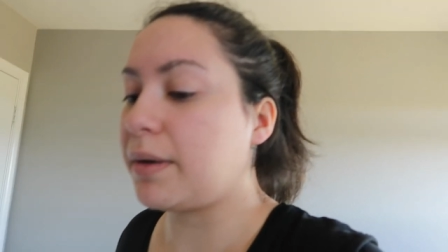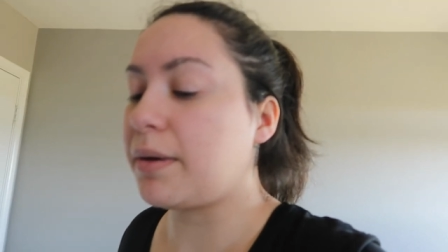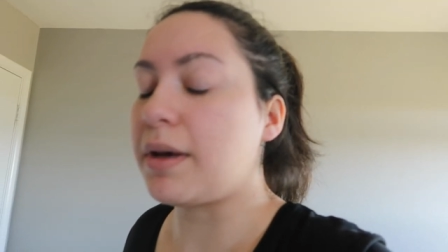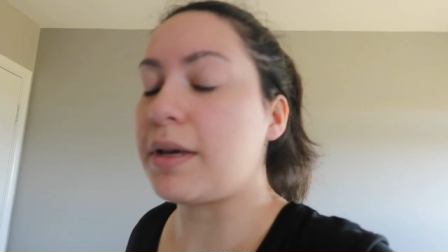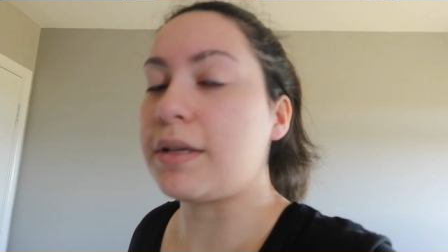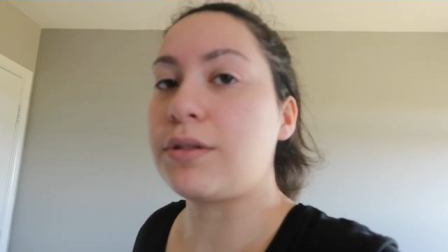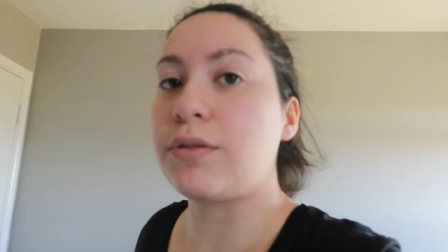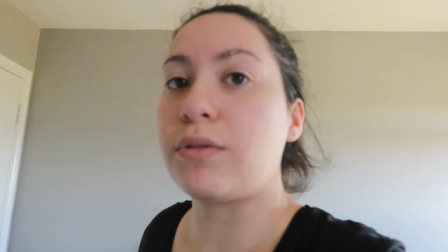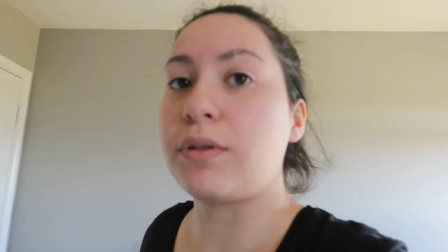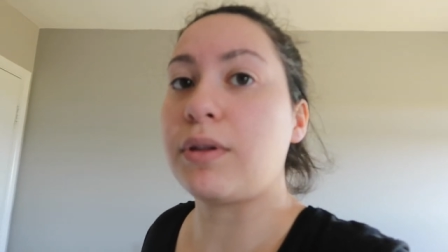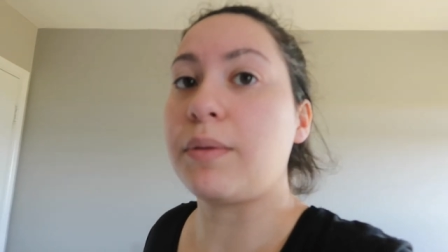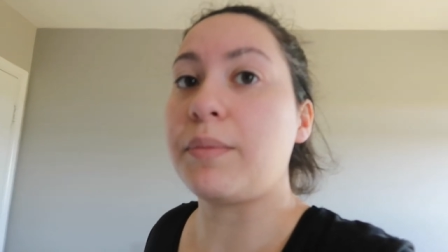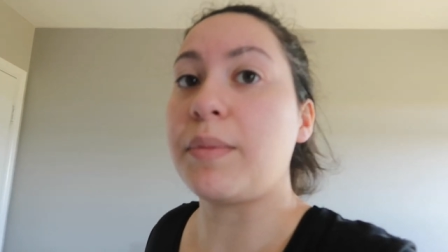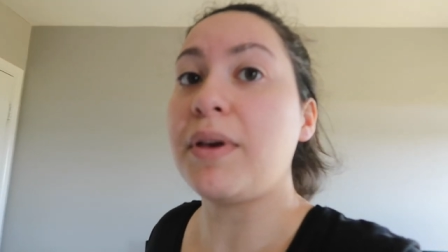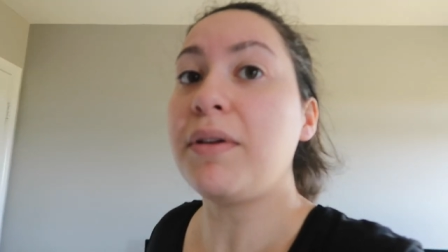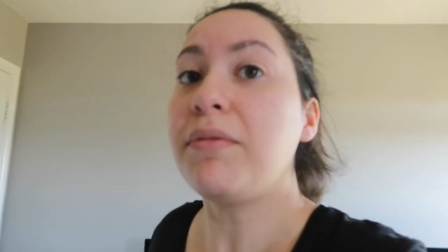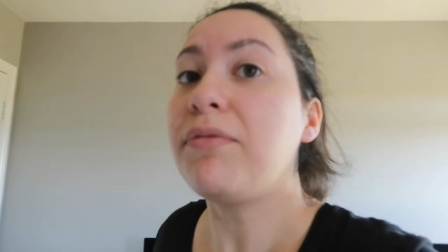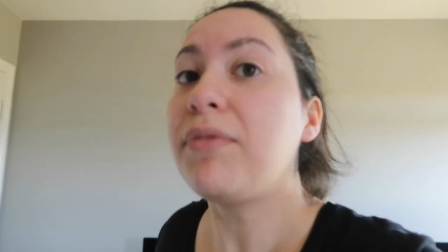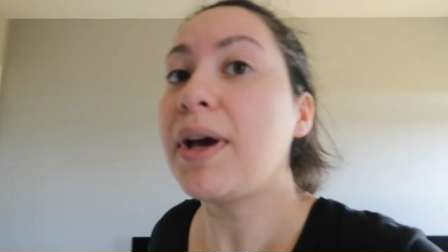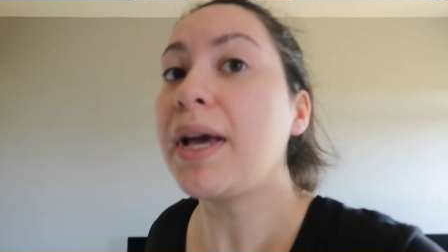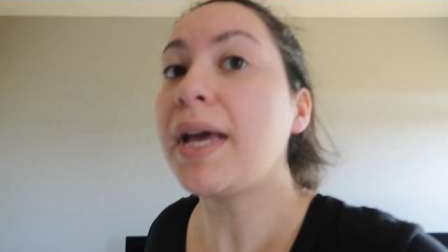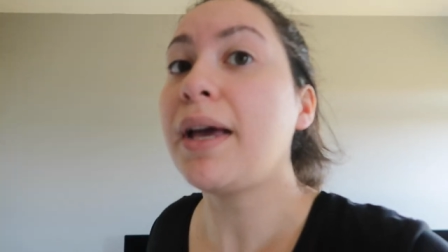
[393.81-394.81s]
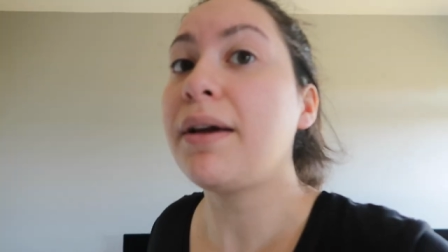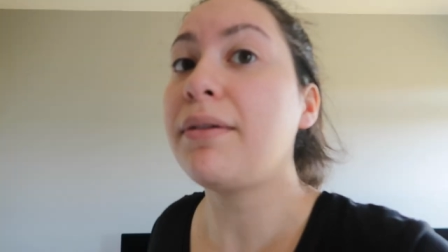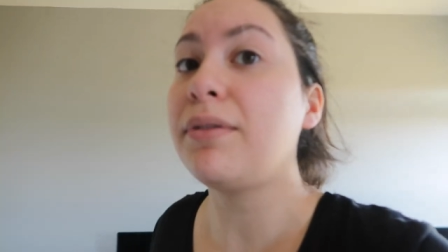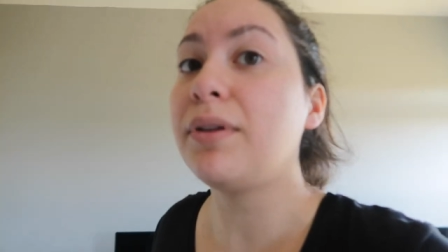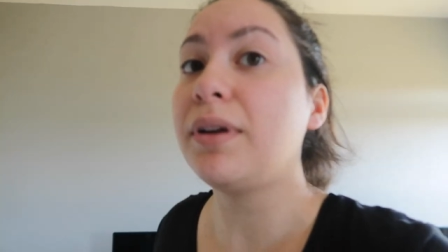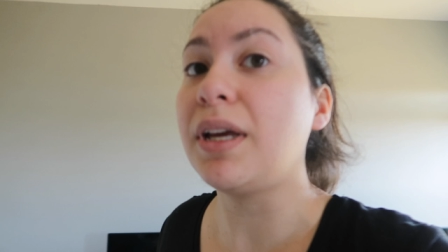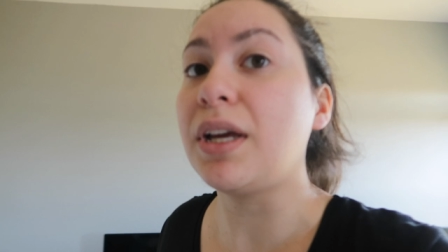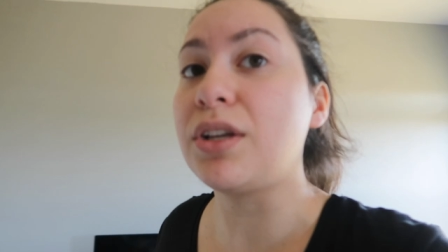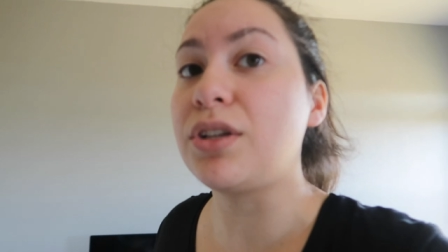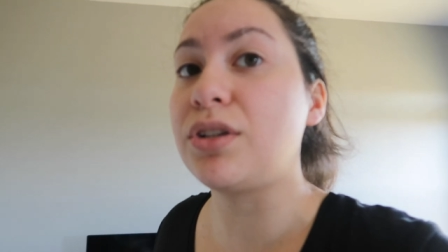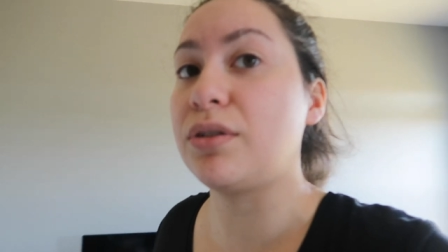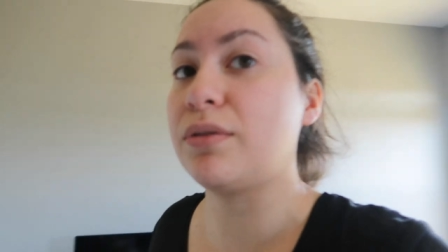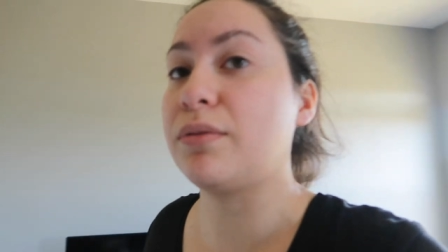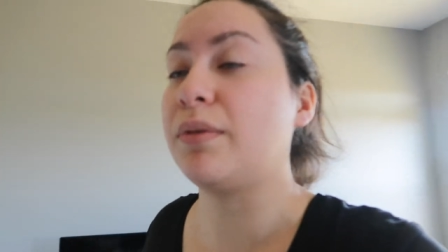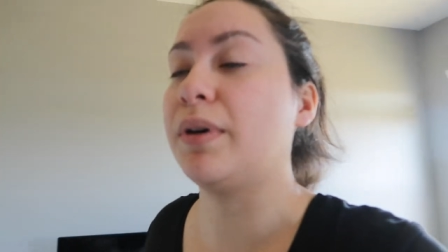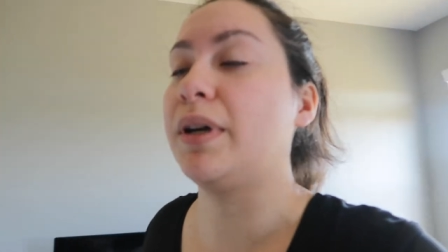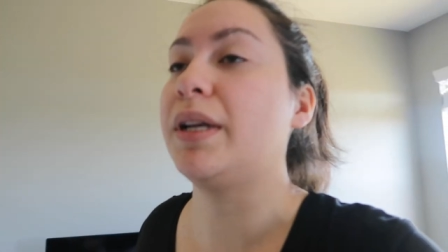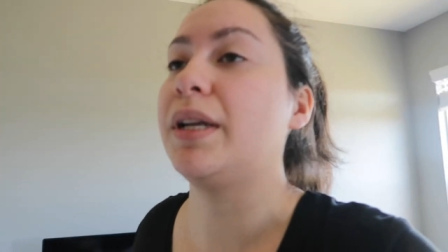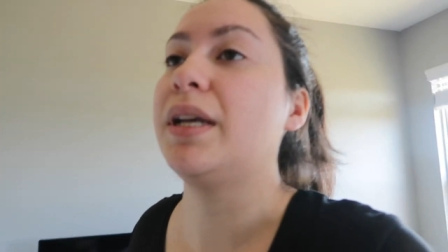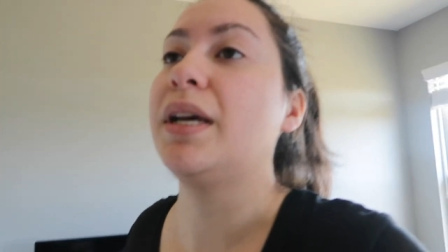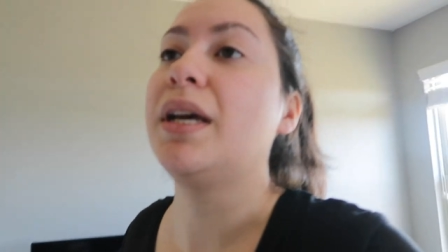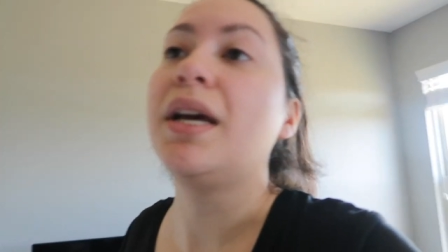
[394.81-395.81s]
i told them if i ever get you
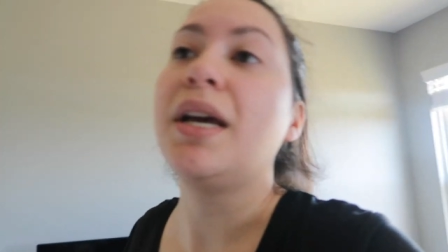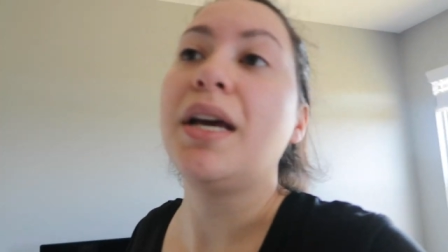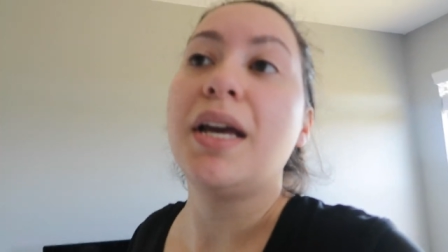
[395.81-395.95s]
one